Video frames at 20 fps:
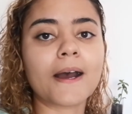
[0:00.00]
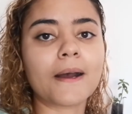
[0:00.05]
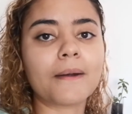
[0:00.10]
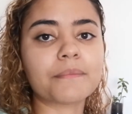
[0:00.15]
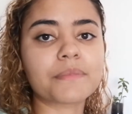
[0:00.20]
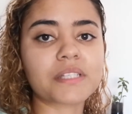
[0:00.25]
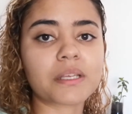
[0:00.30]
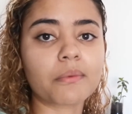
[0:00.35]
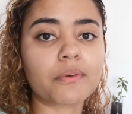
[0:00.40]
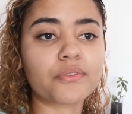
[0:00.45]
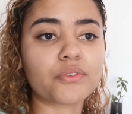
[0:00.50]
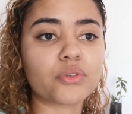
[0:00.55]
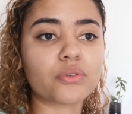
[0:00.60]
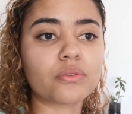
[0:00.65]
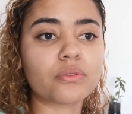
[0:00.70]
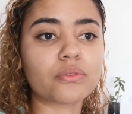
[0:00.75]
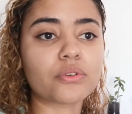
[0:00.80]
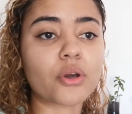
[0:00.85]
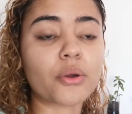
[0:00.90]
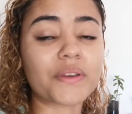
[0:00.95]
Some of
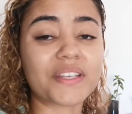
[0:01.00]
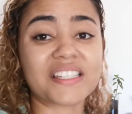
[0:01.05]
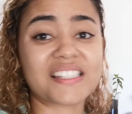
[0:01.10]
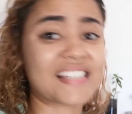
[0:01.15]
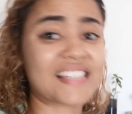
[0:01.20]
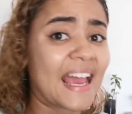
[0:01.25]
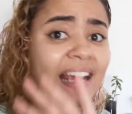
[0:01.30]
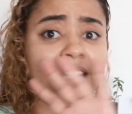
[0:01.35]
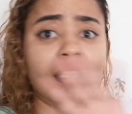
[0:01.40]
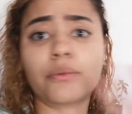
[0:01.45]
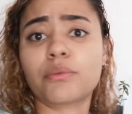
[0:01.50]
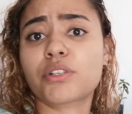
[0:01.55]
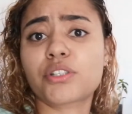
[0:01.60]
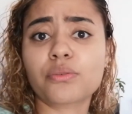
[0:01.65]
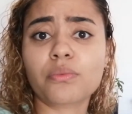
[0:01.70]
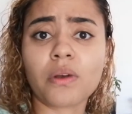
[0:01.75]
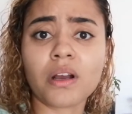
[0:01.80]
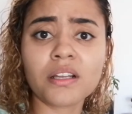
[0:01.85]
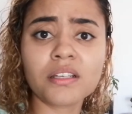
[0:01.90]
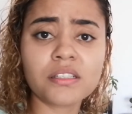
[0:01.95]
you know exactly what you
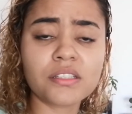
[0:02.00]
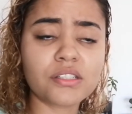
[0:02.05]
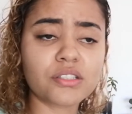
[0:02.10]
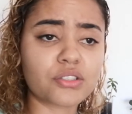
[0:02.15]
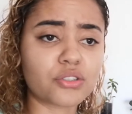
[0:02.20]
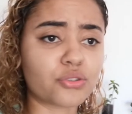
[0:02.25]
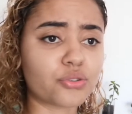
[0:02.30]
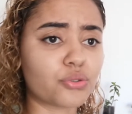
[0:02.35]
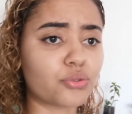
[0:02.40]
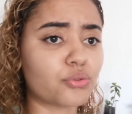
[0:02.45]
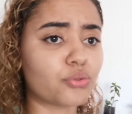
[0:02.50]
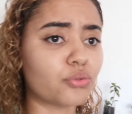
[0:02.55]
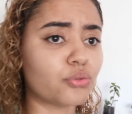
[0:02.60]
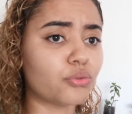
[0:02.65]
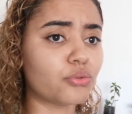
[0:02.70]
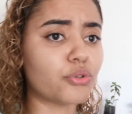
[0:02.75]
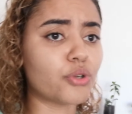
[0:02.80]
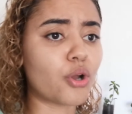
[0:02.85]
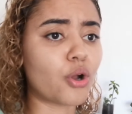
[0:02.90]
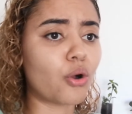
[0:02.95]
want. You
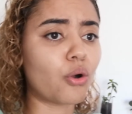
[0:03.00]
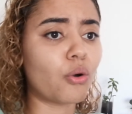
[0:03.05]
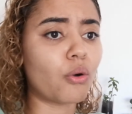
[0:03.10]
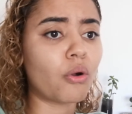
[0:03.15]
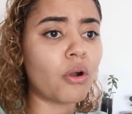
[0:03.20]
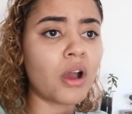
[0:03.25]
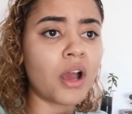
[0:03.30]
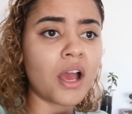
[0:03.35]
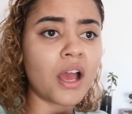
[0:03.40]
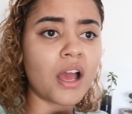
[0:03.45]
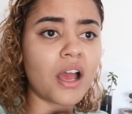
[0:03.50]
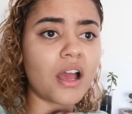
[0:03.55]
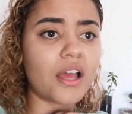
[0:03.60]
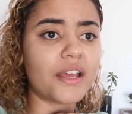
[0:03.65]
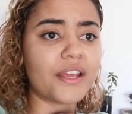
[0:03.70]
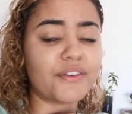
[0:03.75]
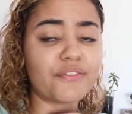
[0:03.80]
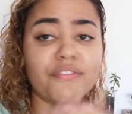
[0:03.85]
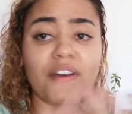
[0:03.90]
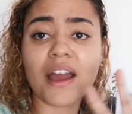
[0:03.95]
know,
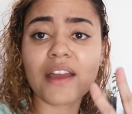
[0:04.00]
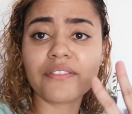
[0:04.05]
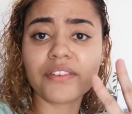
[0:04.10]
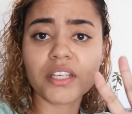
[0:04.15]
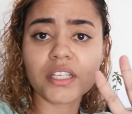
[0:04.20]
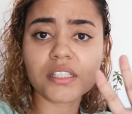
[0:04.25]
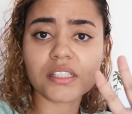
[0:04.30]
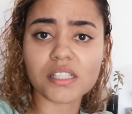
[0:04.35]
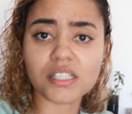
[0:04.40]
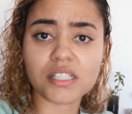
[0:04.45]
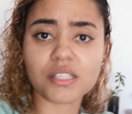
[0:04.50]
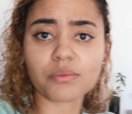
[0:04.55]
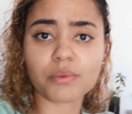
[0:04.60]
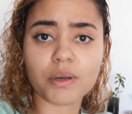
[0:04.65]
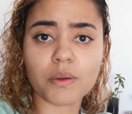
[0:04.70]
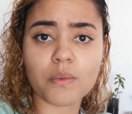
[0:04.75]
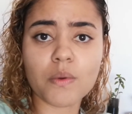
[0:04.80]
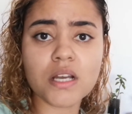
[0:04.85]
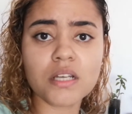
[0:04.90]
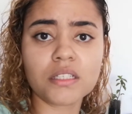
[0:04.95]
in 5 years, this is what I
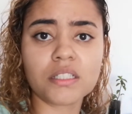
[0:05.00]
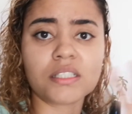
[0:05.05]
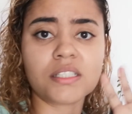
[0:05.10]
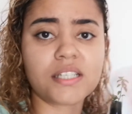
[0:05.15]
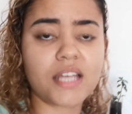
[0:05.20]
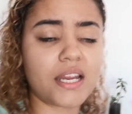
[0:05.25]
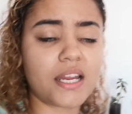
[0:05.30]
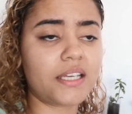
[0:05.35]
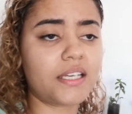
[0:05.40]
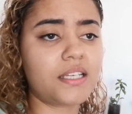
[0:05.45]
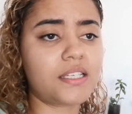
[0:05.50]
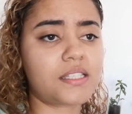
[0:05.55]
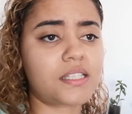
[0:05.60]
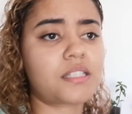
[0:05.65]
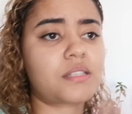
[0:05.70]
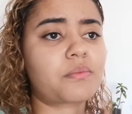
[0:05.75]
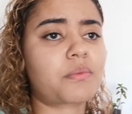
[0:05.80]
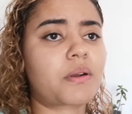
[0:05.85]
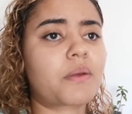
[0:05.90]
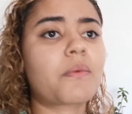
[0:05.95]
want. In 10 years, this
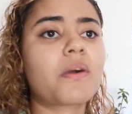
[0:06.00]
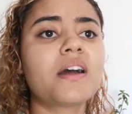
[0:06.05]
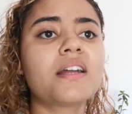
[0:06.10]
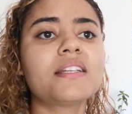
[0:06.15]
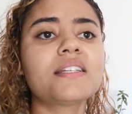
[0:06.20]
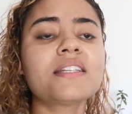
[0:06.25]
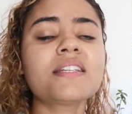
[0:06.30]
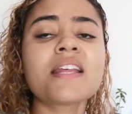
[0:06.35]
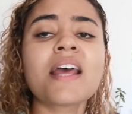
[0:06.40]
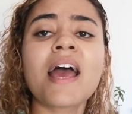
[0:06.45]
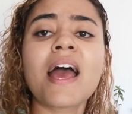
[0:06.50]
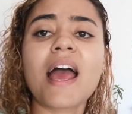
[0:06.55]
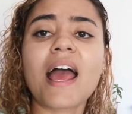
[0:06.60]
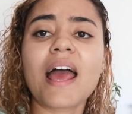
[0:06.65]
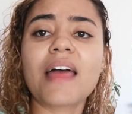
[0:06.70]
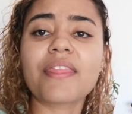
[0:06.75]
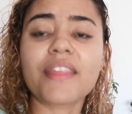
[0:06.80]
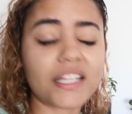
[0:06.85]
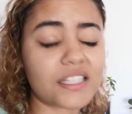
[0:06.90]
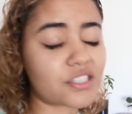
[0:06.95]
is what I want.
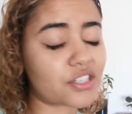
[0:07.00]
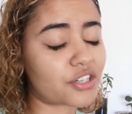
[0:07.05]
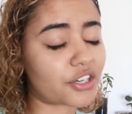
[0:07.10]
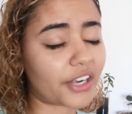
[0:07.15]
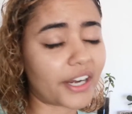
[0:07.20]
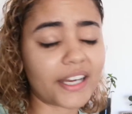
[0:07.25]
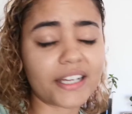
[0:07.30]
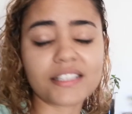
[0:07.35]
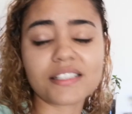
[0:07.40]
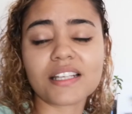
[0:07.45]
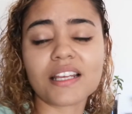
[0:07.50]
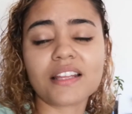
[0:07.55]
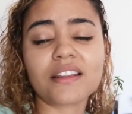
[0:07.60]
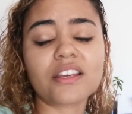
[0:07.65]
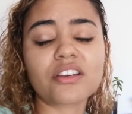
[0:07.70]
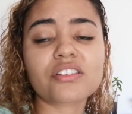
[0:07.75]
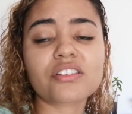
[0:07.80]
And that's great. And there are